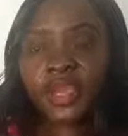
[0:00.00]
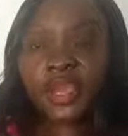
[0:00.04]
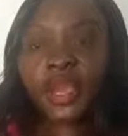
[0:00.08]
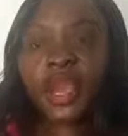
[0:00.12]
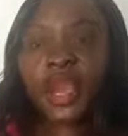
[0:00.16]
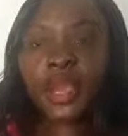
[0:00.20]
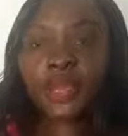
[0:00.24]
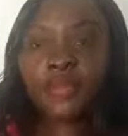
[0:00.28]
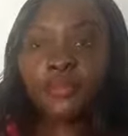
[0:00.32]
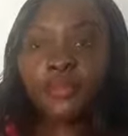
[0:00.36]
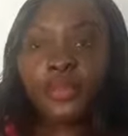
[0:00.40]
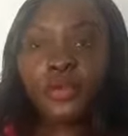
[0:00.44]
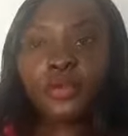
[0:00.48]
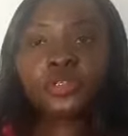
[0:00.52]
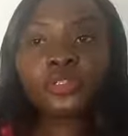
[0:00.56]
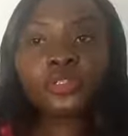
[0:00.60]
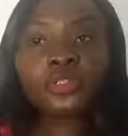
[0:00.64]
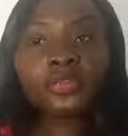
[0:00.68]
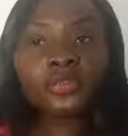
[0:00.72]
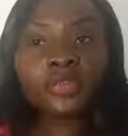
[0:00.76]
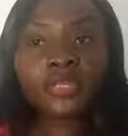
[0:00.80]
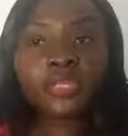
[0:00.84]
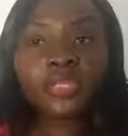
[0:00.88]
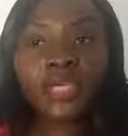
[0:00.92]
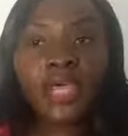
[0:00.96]
And most of
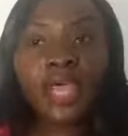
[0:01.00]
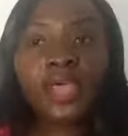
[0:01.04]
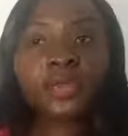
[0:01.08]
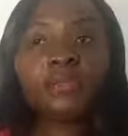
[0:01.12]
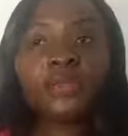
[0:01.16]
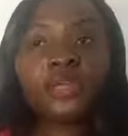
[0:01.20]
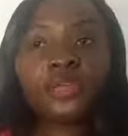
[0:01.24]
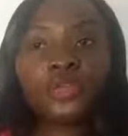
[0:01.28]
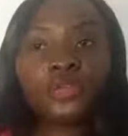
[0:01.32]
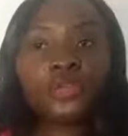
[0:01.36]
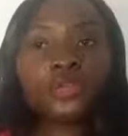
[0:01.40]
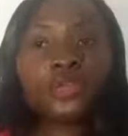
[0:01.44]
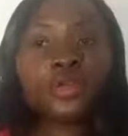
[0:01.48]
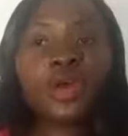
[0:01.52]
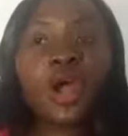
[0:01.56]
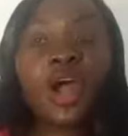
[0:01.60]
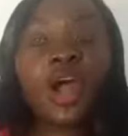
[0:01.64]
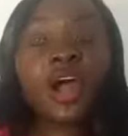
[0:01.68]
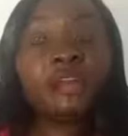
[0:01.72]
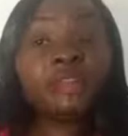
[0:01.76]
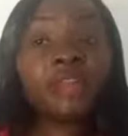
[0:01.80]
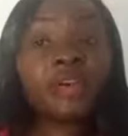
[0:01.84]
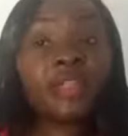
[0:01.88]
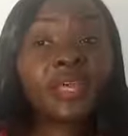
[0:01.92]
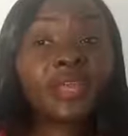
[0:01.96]
the time, they do not
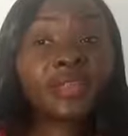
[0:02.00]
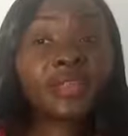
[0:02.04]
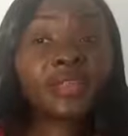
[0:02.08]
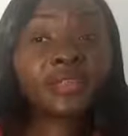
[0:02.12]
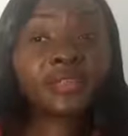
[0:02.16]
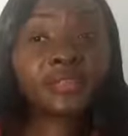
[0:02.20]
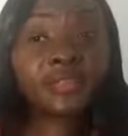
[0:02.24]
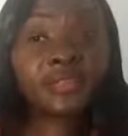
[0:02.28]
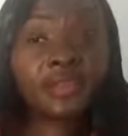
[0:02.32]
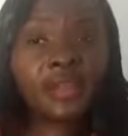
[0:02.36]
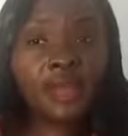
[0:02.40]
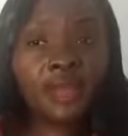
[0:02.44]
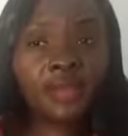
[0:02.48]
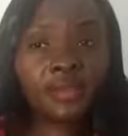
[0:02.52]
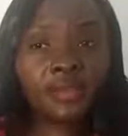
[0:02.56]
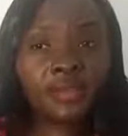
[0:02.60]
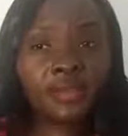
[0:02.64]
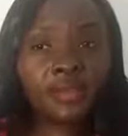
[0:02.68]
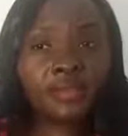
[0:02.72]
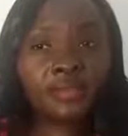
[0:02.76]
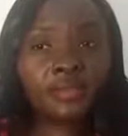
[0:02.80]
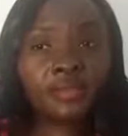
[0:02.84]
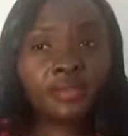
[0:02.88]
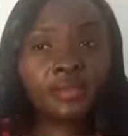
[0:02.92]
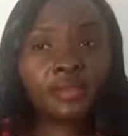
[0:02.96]
have an
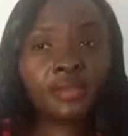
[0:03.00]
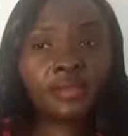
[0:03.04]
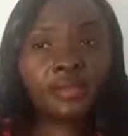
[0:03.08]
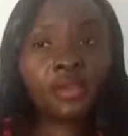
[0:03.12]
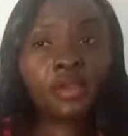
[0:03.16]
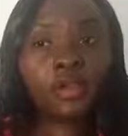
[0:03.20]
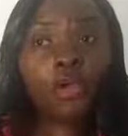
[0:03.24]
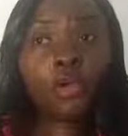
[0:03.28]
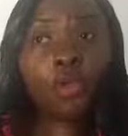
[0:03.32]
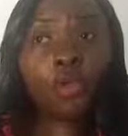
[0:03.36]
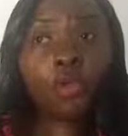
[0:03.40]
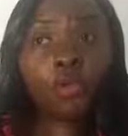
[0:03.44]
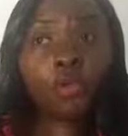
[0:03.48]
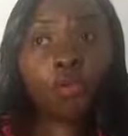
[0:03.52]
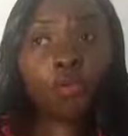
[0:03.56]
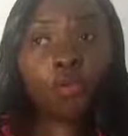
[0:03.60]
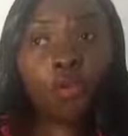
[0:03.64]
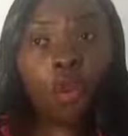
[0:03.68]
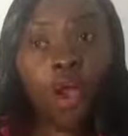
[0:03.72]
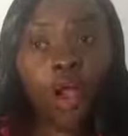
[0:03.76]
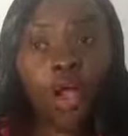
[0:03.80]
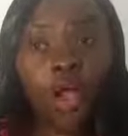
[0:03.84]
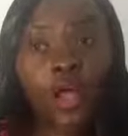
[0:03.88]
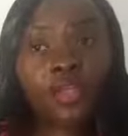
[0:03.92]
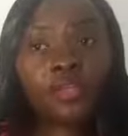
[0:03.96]
understanding of
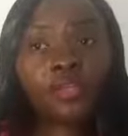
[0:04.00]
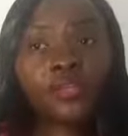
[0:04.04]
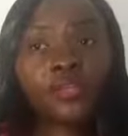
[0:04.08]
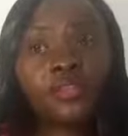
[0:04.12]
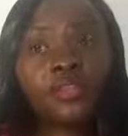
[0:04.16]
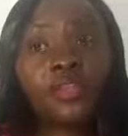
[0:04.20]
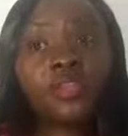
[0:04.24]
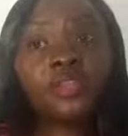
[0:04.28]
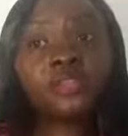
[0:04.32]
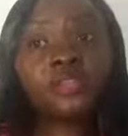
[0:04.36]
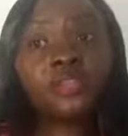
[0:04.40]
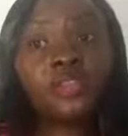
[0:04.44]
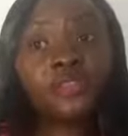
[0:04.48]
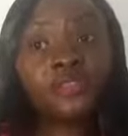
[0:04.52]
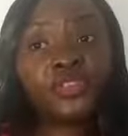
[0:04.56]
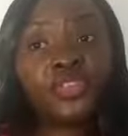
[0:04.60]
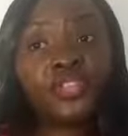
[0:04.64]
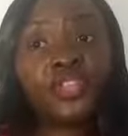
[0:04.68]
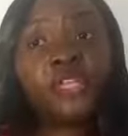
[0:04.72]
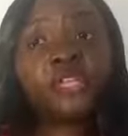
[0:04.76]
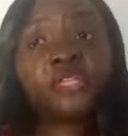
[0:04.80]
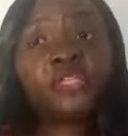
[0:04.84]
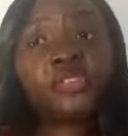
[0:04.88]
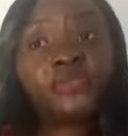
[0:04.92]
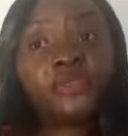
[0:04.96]
why things have
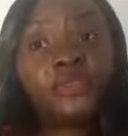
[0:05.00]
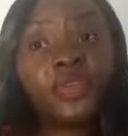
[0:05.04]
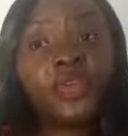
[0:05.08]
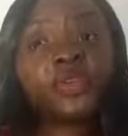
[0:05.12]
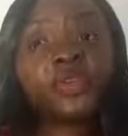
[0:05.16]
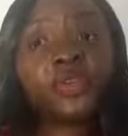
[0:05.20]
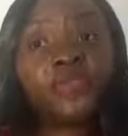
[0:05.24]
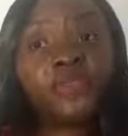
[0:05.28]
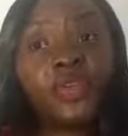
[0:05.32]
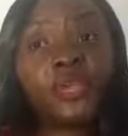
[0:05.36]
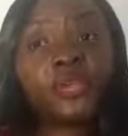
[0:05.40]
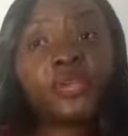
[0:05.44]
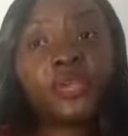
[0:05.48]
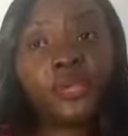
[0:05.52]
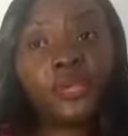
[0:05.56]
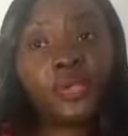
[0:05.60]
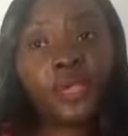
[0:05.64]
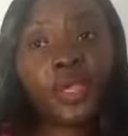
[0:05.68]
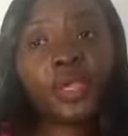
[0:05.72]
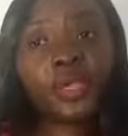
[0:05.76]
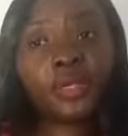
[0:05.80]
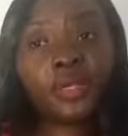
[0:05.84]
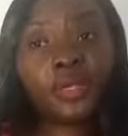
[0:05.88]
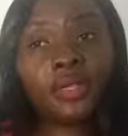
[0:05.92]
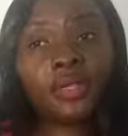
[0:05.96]
changed very, very
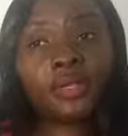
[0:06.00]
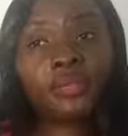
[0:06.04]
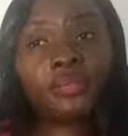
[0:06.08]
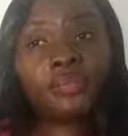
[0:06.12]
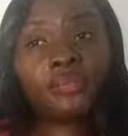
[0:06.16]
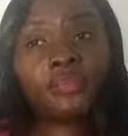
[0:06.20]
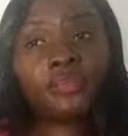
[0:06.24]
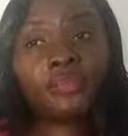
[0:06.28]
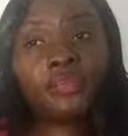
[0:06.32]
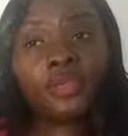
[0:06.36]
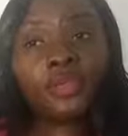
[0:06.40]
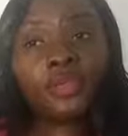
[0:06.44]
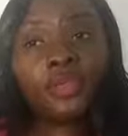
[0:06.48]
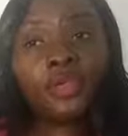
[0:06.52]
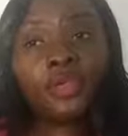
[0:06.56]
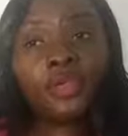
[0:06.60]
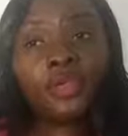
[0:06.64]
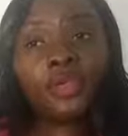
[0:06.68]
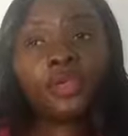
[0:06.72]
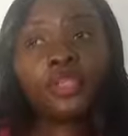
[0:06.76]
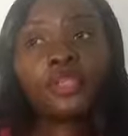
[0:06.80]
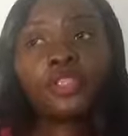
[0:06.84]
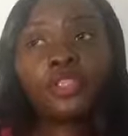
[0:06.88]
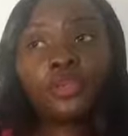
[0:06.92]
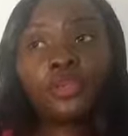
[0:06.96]
quickly.
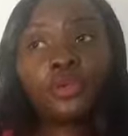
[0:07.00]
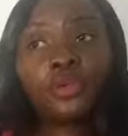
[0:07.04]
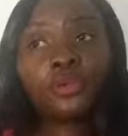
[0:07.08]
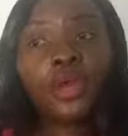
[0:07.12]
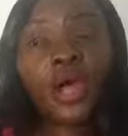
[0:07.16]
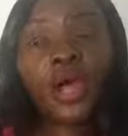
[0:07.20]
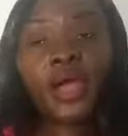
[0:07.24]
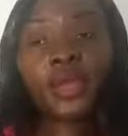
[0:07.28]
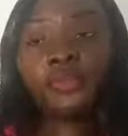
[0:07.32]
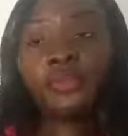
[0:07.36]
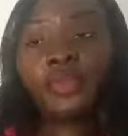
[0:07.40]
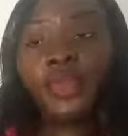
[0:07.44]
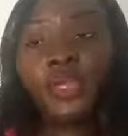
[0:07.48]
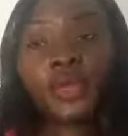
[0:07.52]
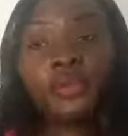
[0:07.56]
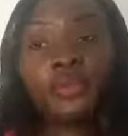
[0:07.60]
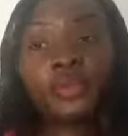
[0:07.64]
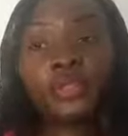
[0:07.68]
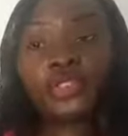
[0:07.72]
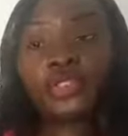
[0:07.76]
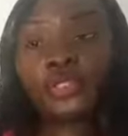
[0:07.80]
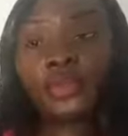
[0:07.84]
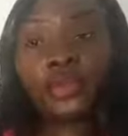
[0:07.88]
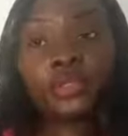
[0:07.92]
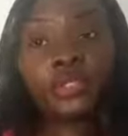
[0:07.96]
So you might be able
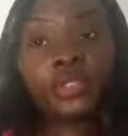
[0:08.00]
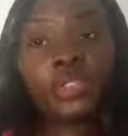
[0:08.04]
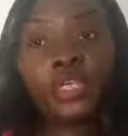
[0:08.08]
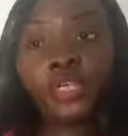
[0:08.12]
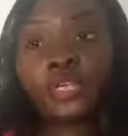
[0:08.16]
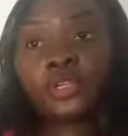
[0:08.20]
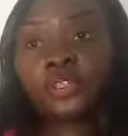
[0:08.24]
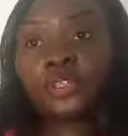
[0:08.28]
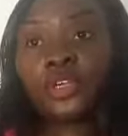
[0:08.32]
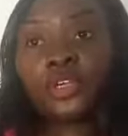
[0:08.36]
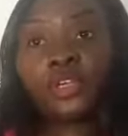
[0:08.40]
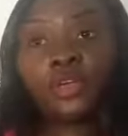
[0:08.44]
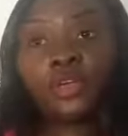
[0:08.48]
to contact your